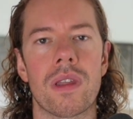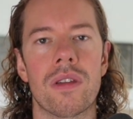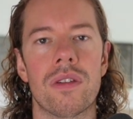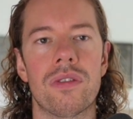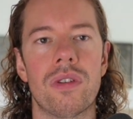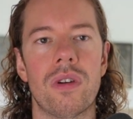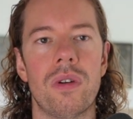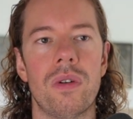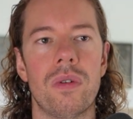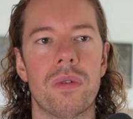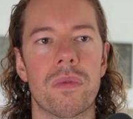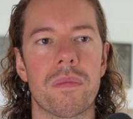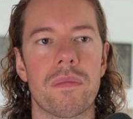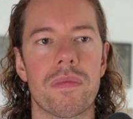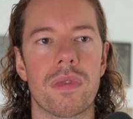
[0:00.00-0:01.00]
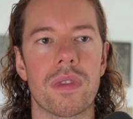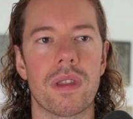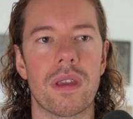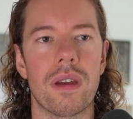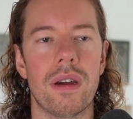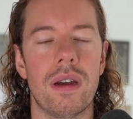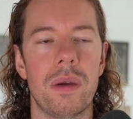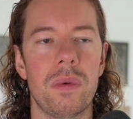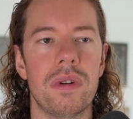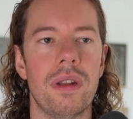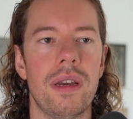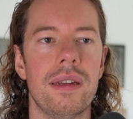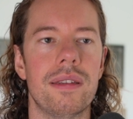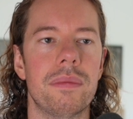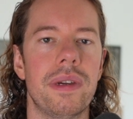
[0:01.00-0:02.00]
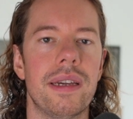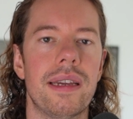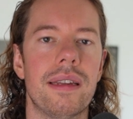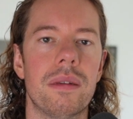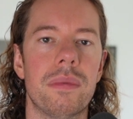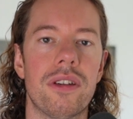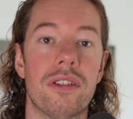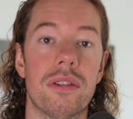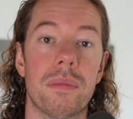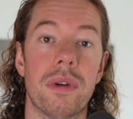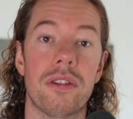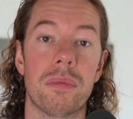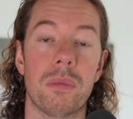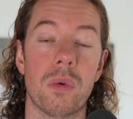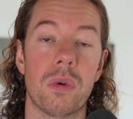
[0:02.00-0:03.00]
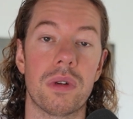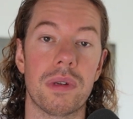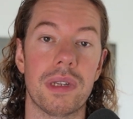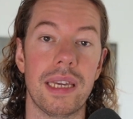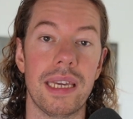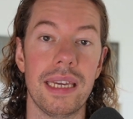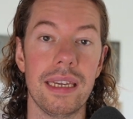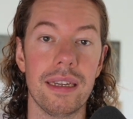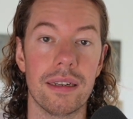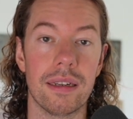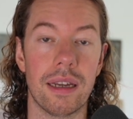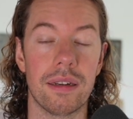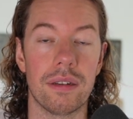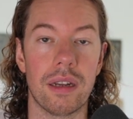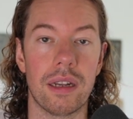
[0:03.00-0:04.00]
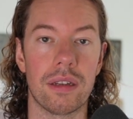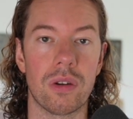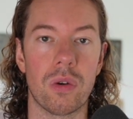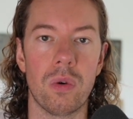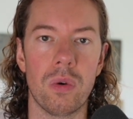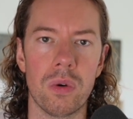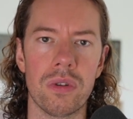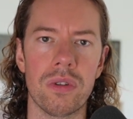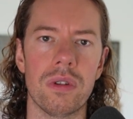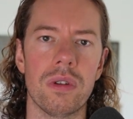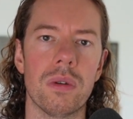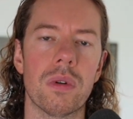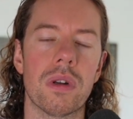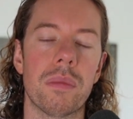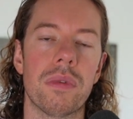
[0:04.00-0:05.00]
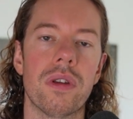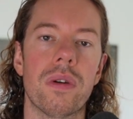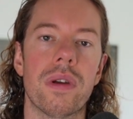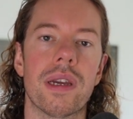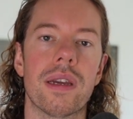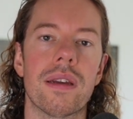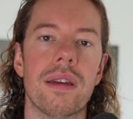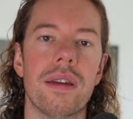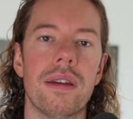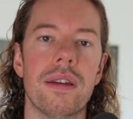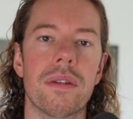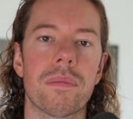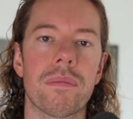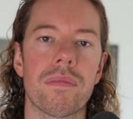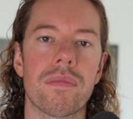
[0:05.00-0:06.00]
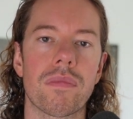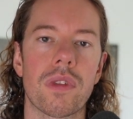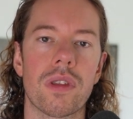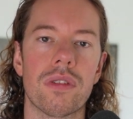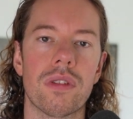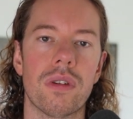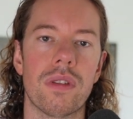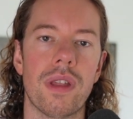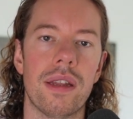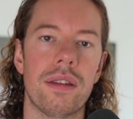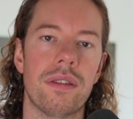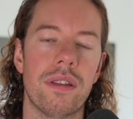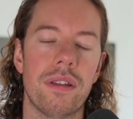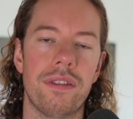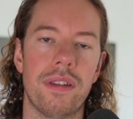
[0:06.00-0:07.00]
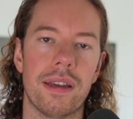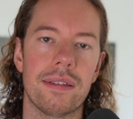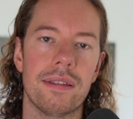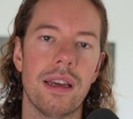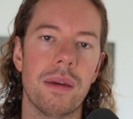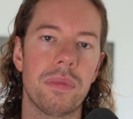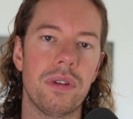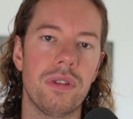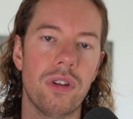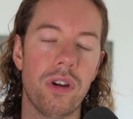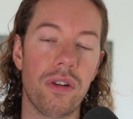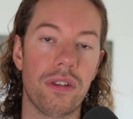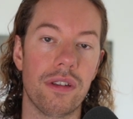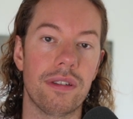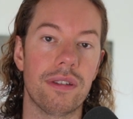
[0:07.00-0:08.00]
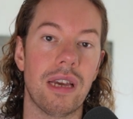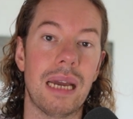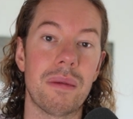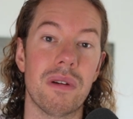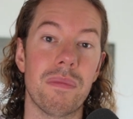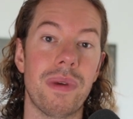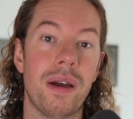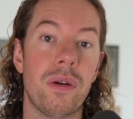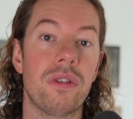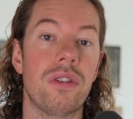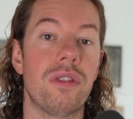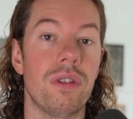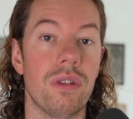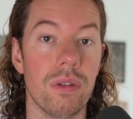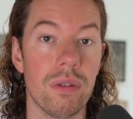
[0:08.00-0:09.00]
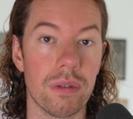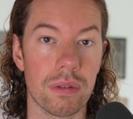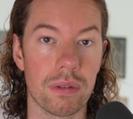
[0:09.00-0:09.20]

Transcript: So I would like to make inhibition much more key and core to what I'm doing. So that's the next step. You notice I'm about to